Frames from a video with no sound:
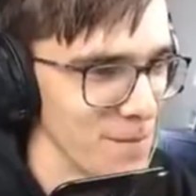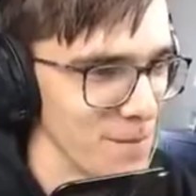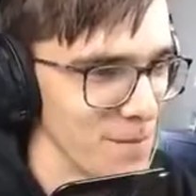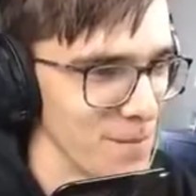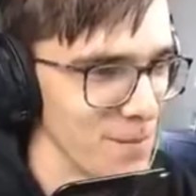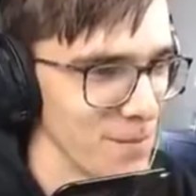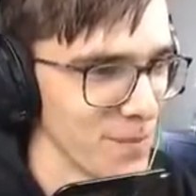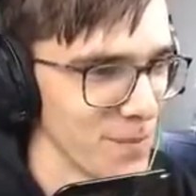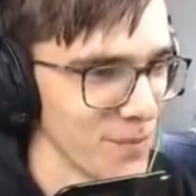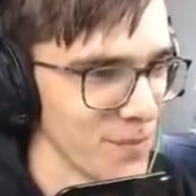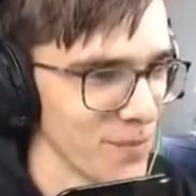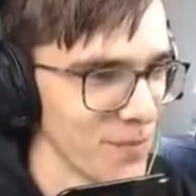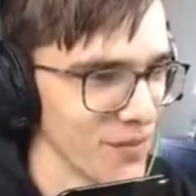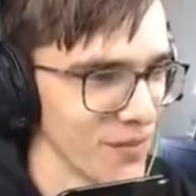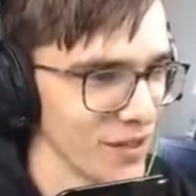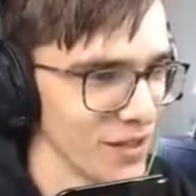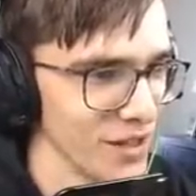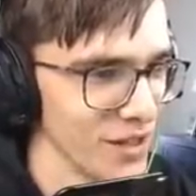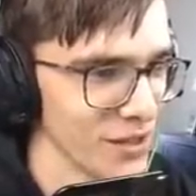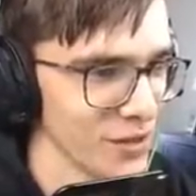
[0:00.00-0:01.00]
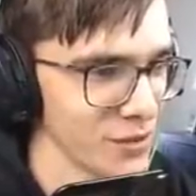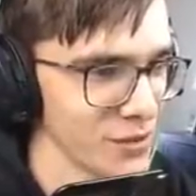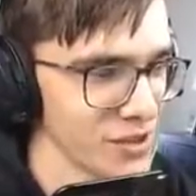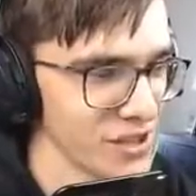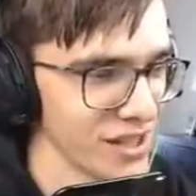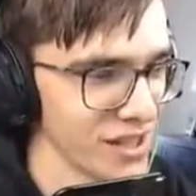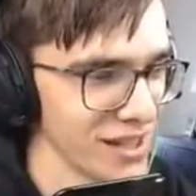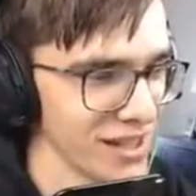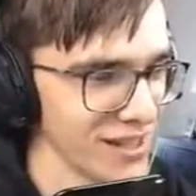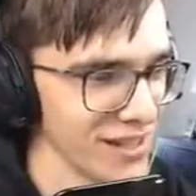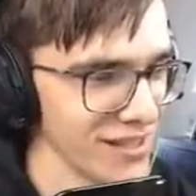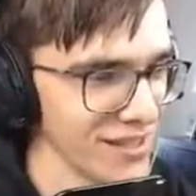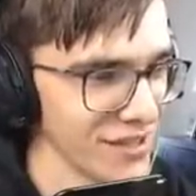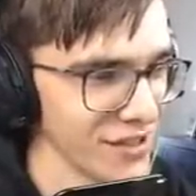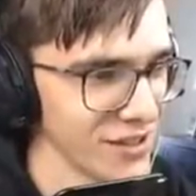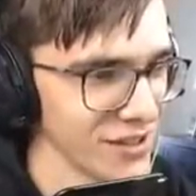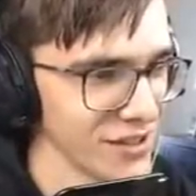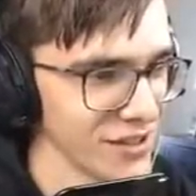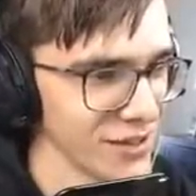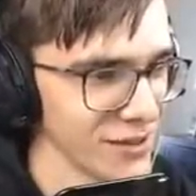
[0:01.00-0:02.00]
I'm here. Are you Stalin,
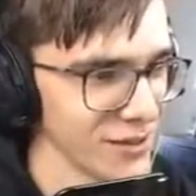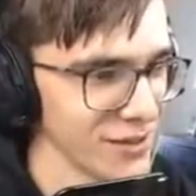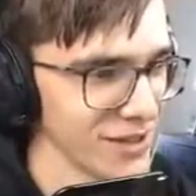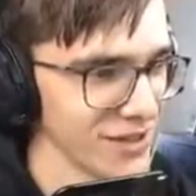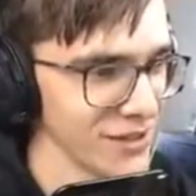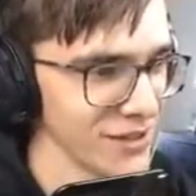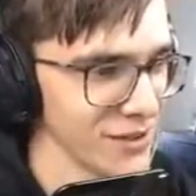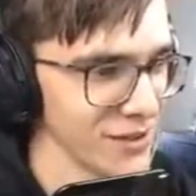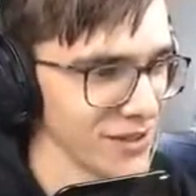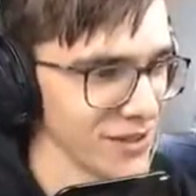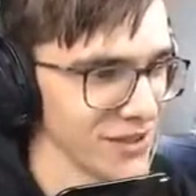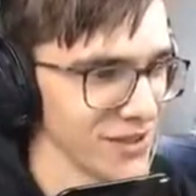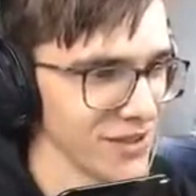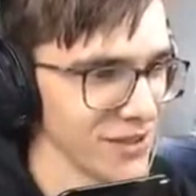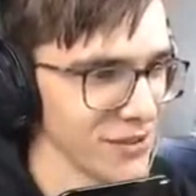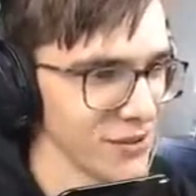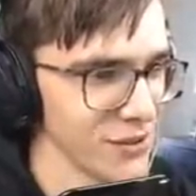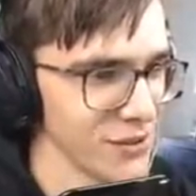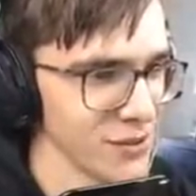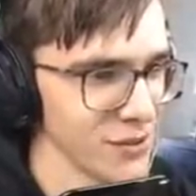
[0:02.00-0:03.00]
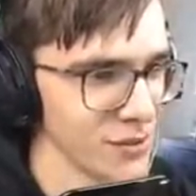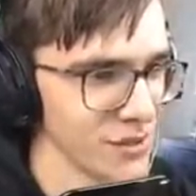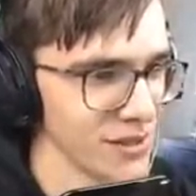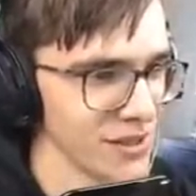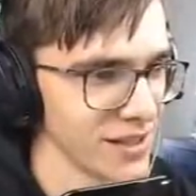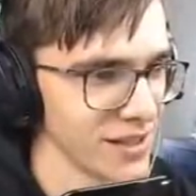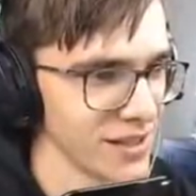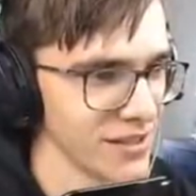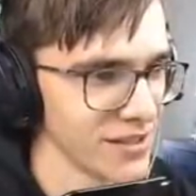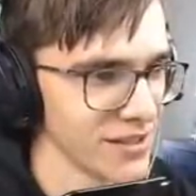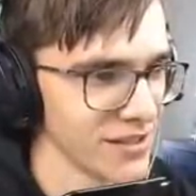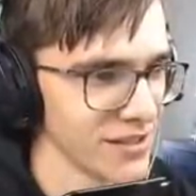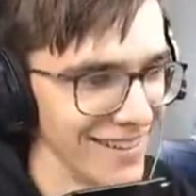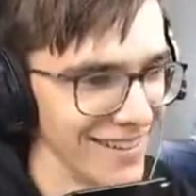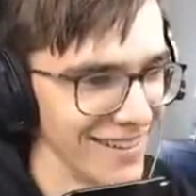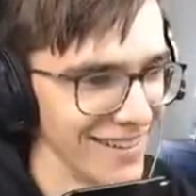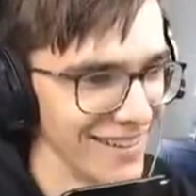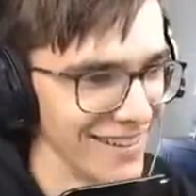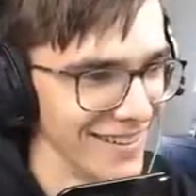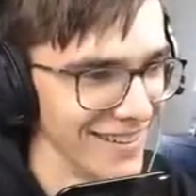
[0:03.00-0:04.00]
the real one, or are you somebody else?
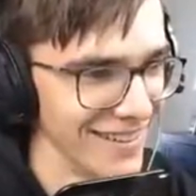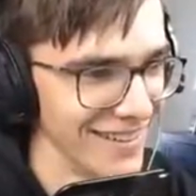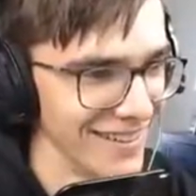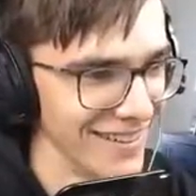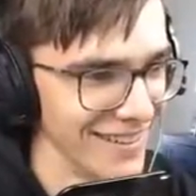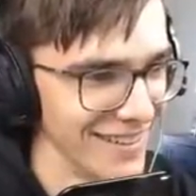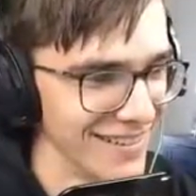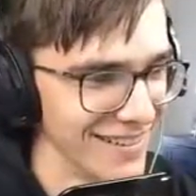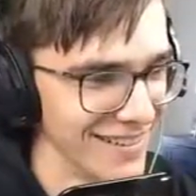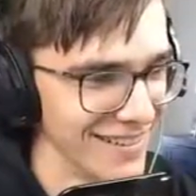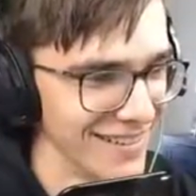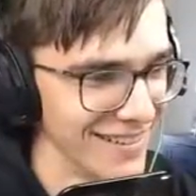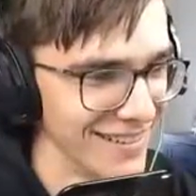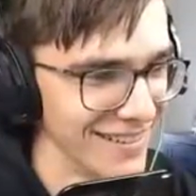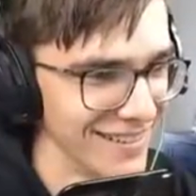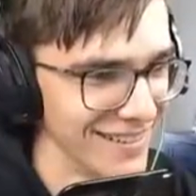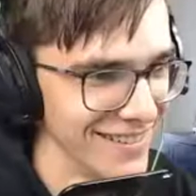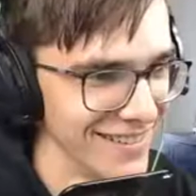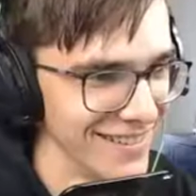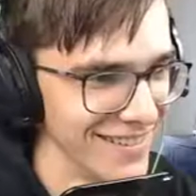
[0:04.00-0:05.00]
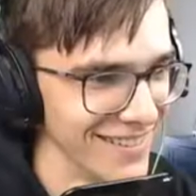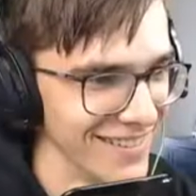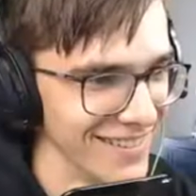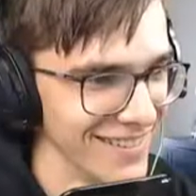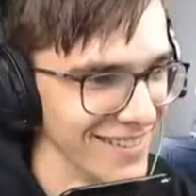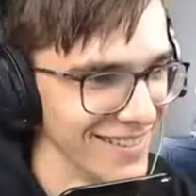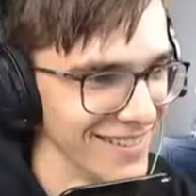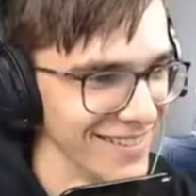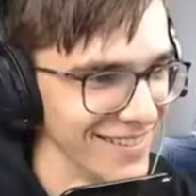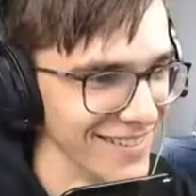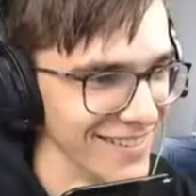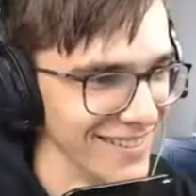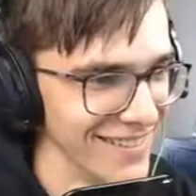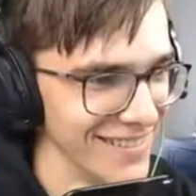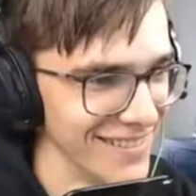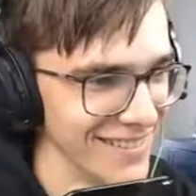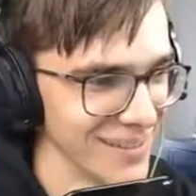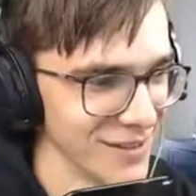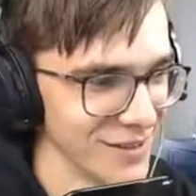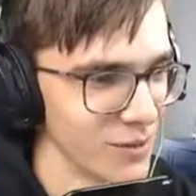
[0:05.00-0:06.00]
I wish I was the real Stalin, but no,
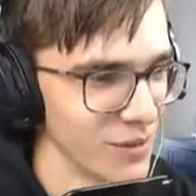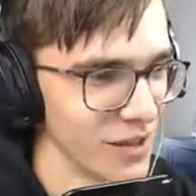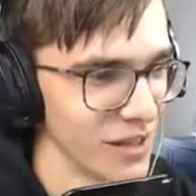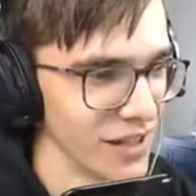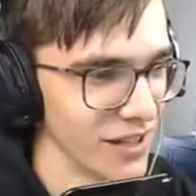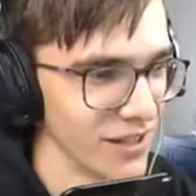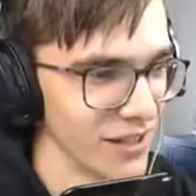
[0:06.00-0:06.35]
I'm not. Why?